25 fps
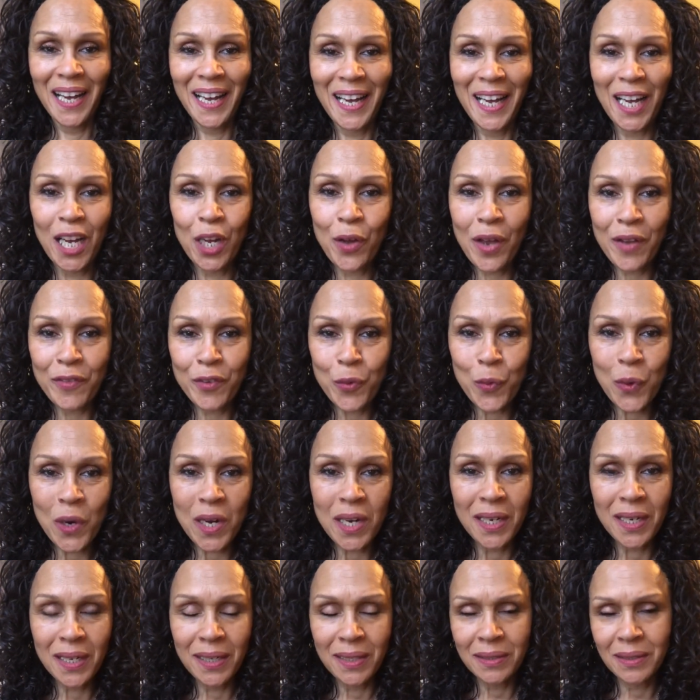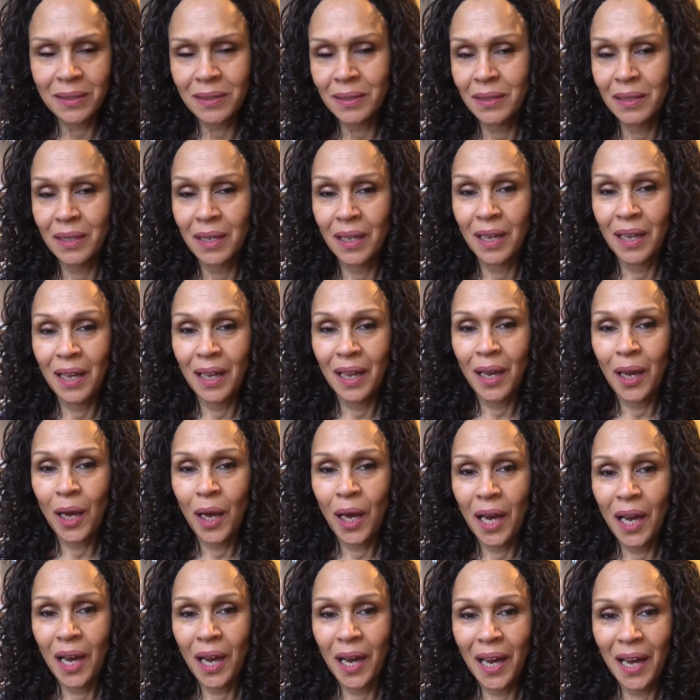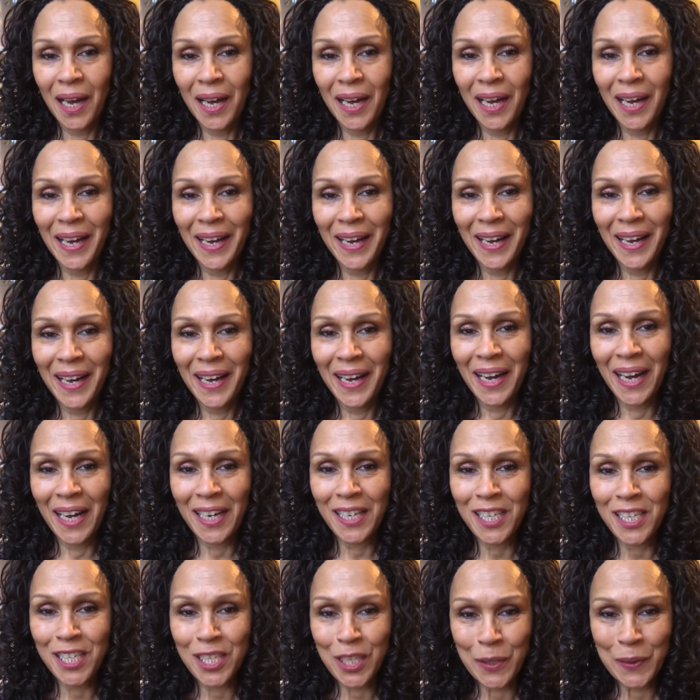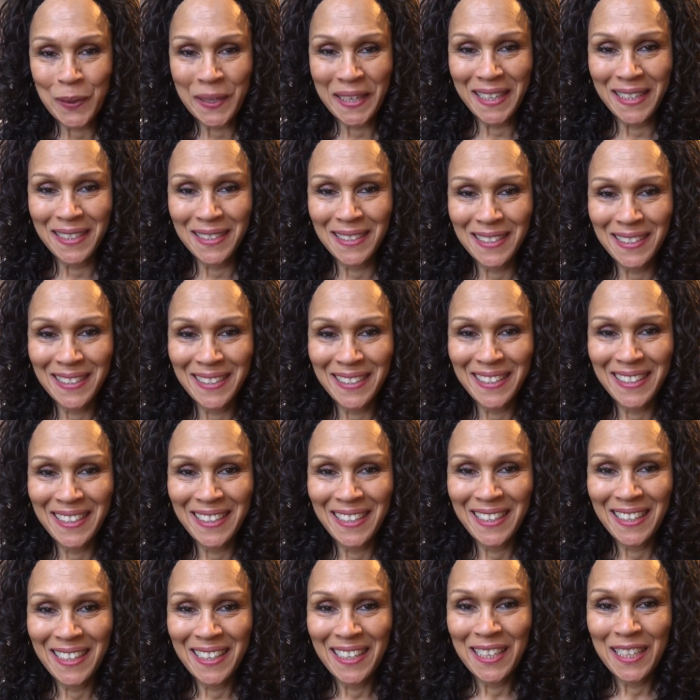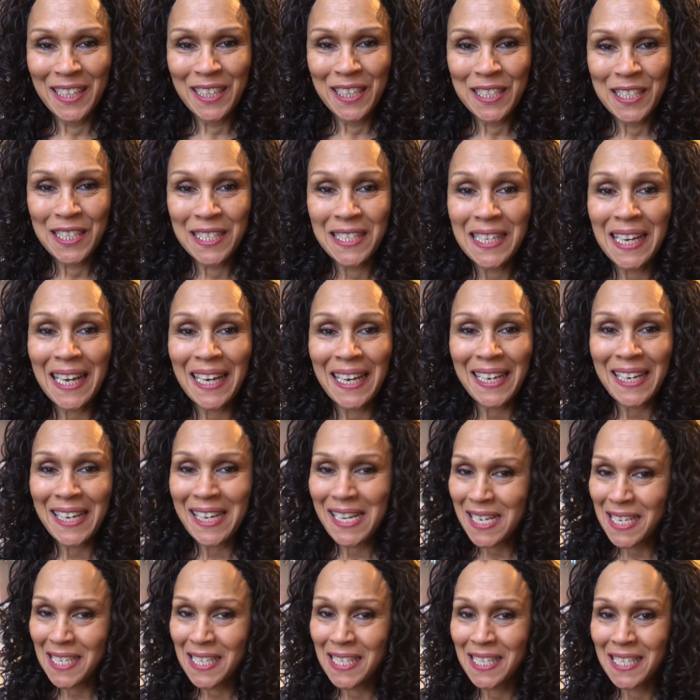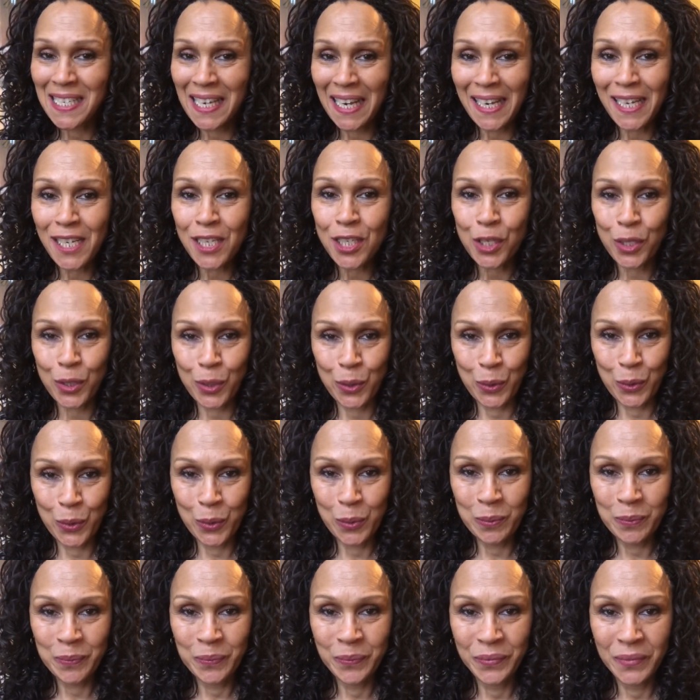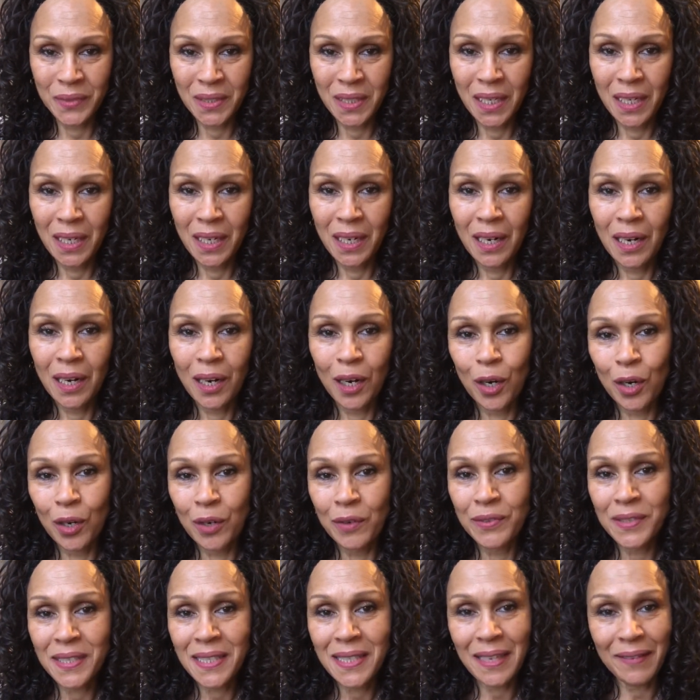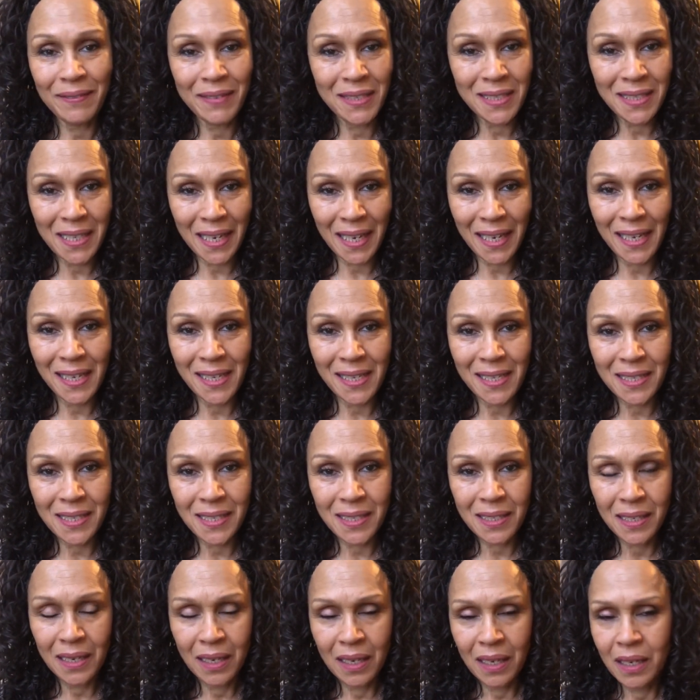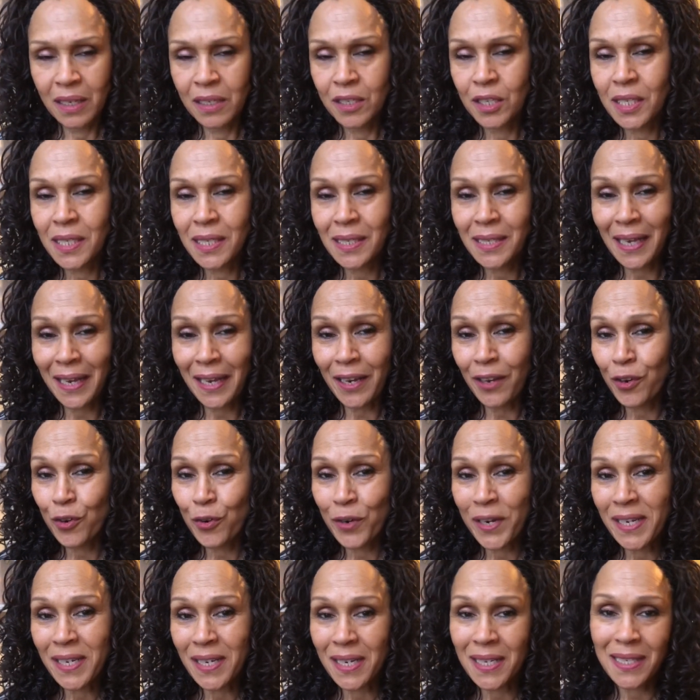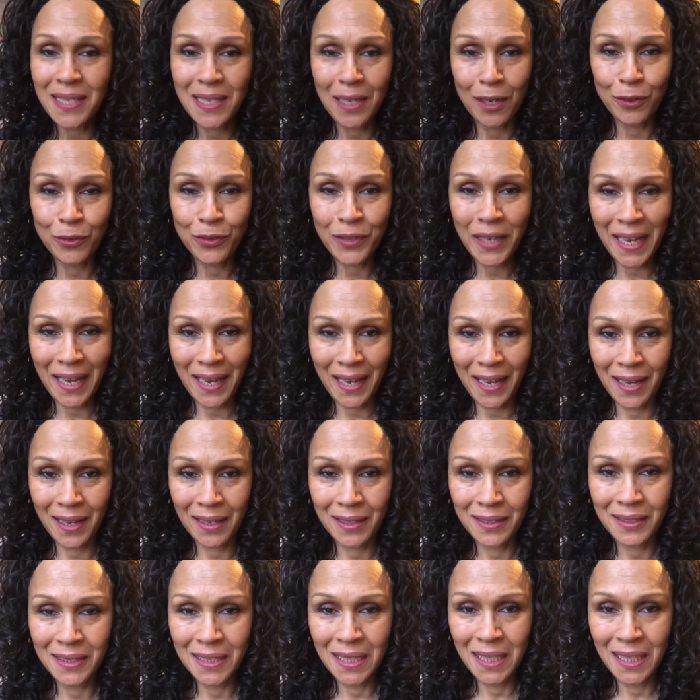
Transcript: Hello everyone, how you doing? Today is day two of seven days to sacred self-care,